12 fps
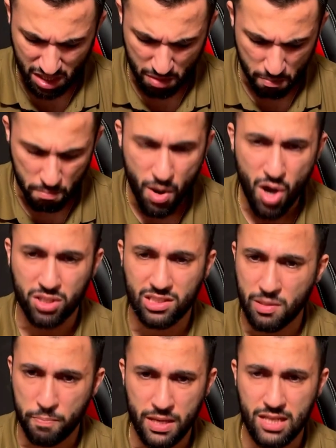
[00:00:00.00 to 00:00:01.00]

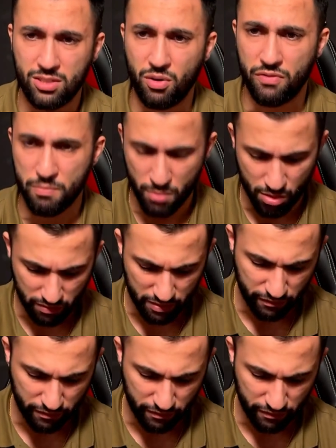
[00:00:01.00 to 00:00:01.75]
masterpiece of a movie.